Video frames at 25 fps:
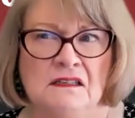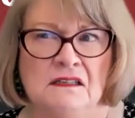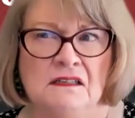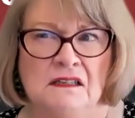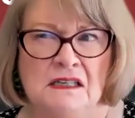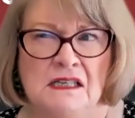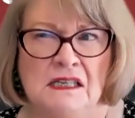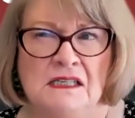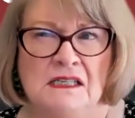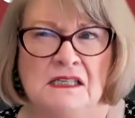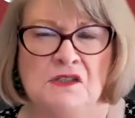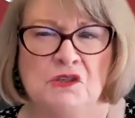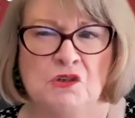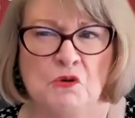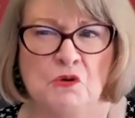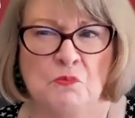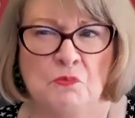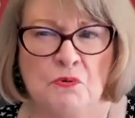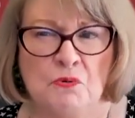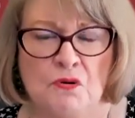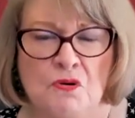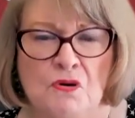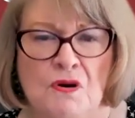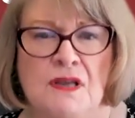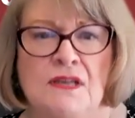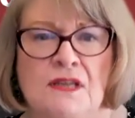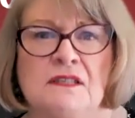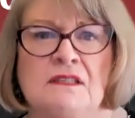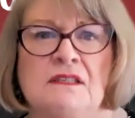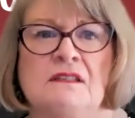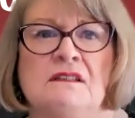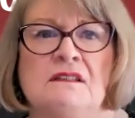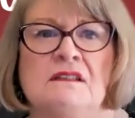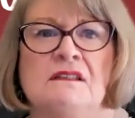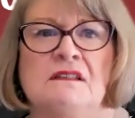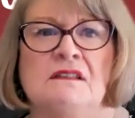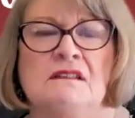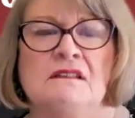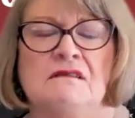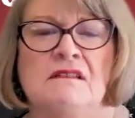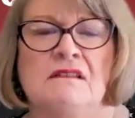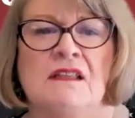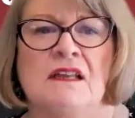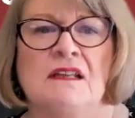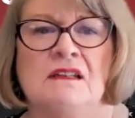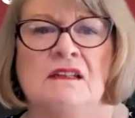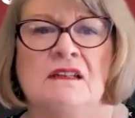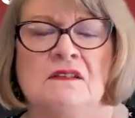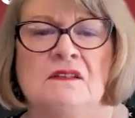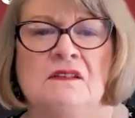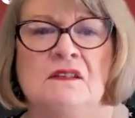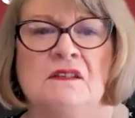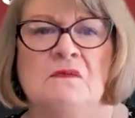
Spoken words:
It's your presence that is